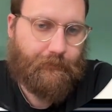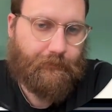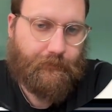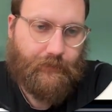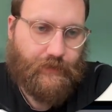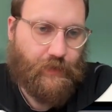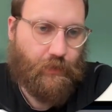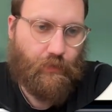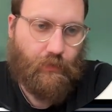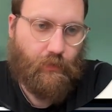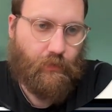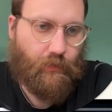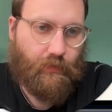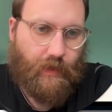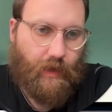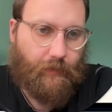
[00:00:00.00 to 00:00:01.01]

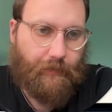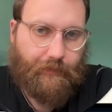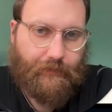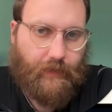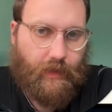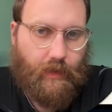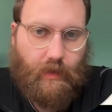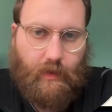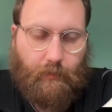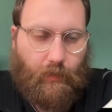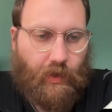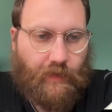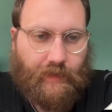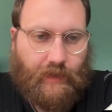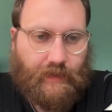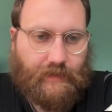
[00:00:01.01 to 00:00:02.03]
to
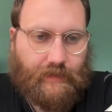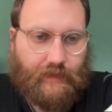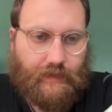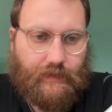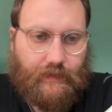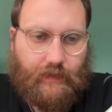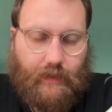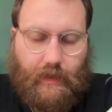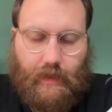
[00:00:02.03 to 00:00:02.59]
monetize this,